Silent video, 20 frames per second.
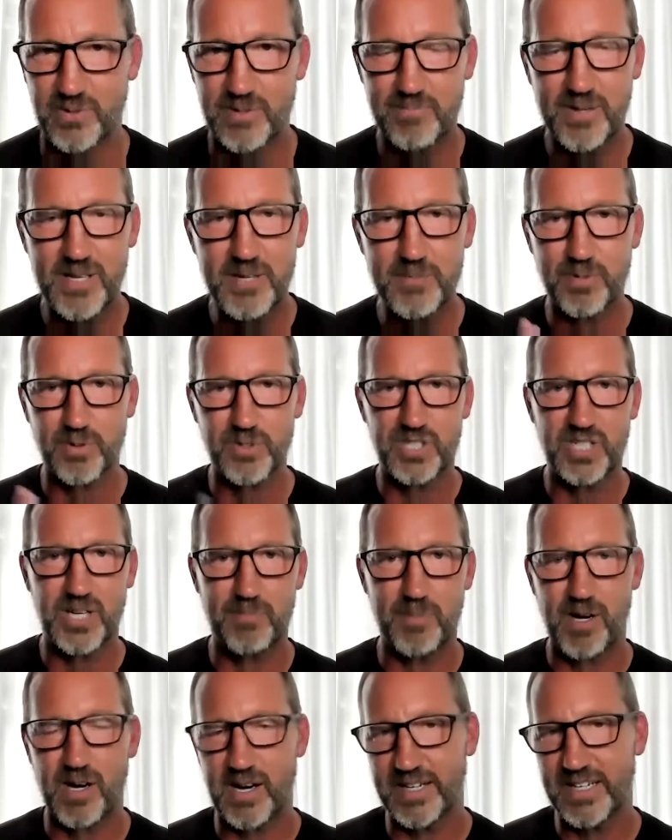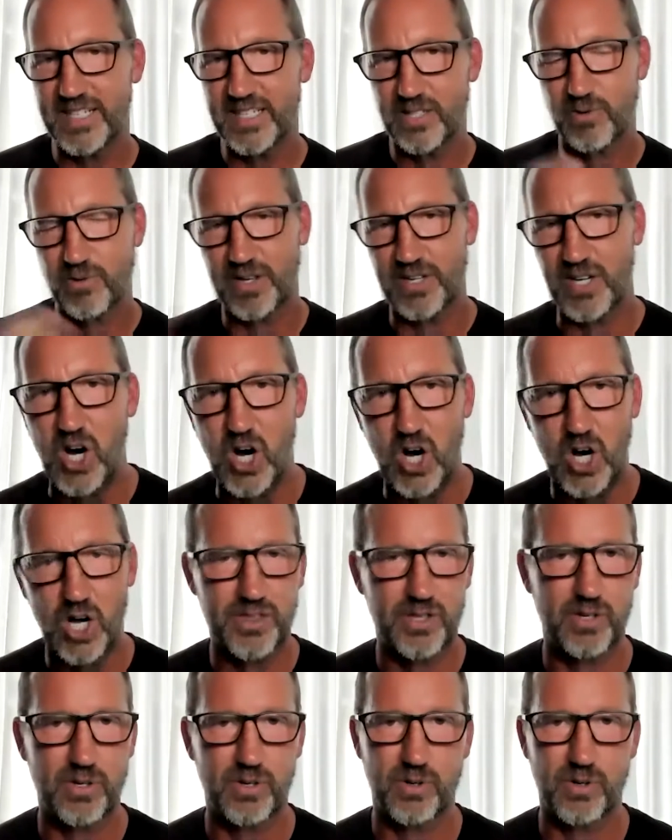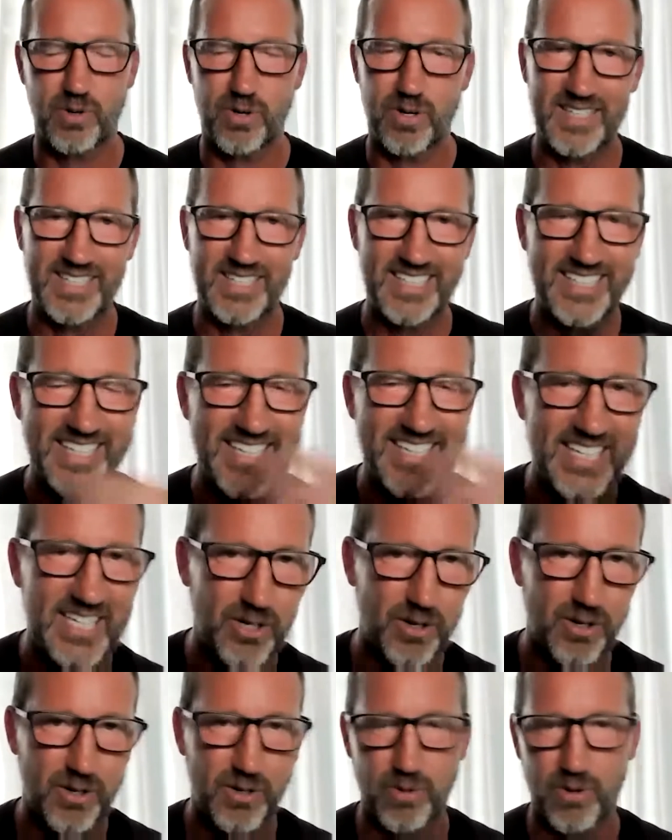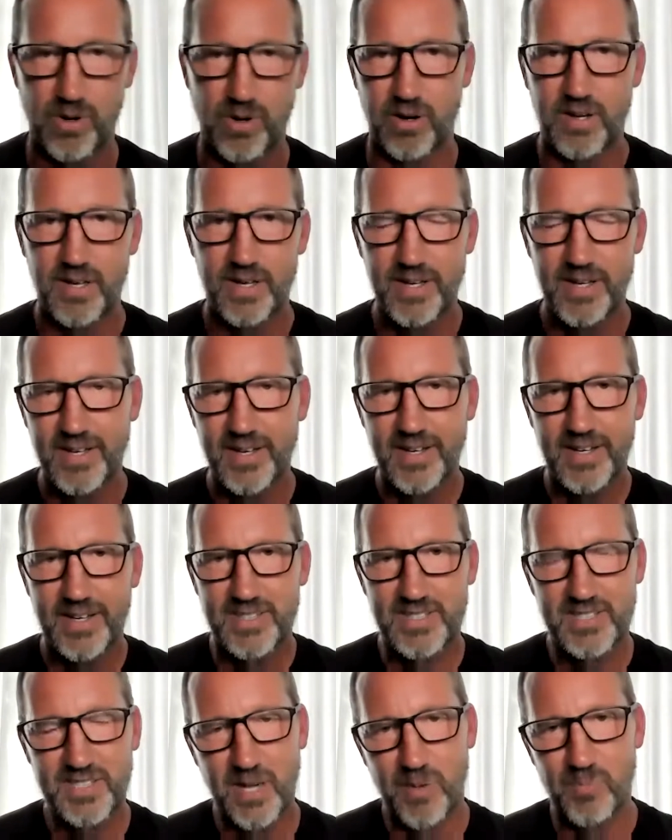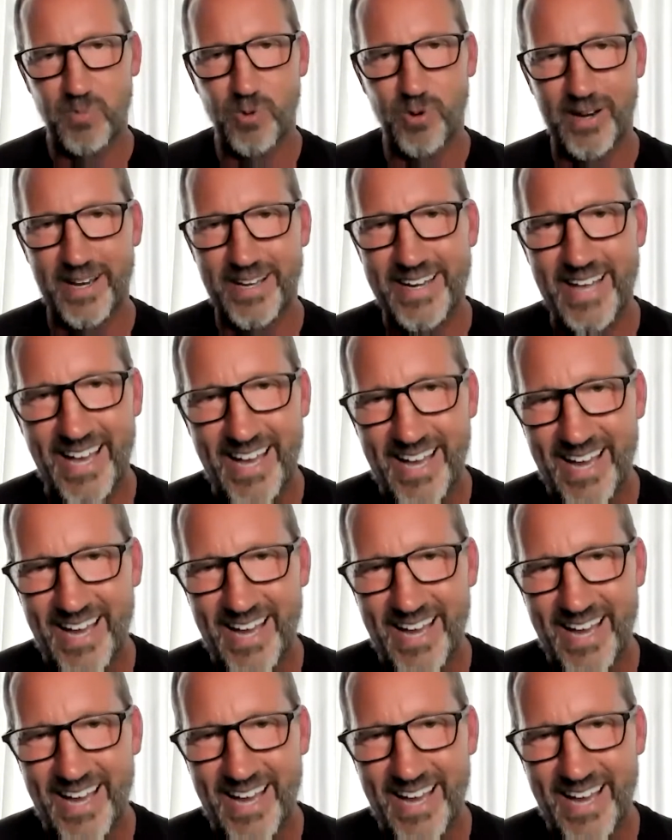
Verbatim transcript: When people jump on either an author or a leader or someone,